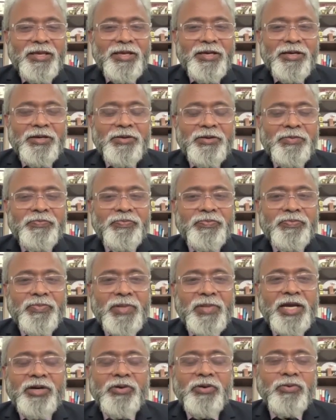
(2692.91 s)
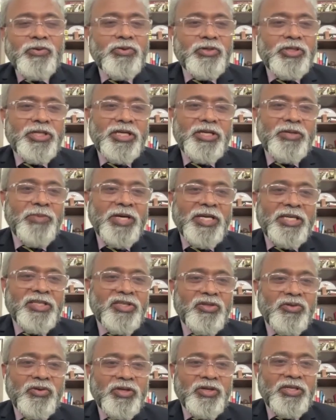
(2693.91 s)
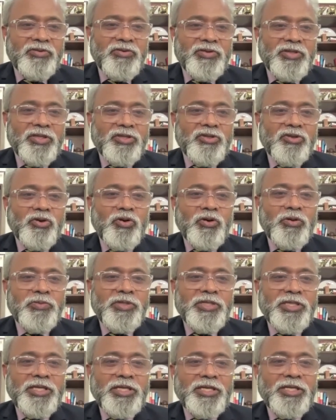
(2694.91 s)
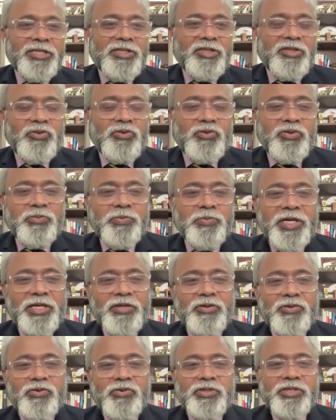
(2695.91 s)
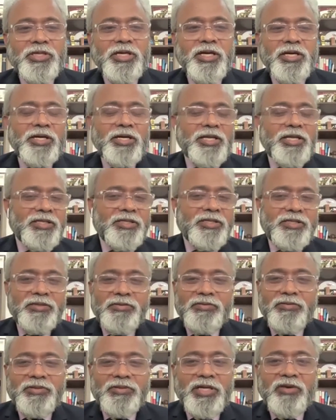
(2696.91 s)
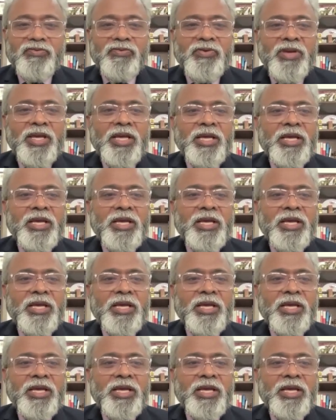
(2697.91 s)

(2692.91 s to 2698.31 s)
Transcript: Um, I don't know, share my stories of storms and rescues by Coast Guard and stuff.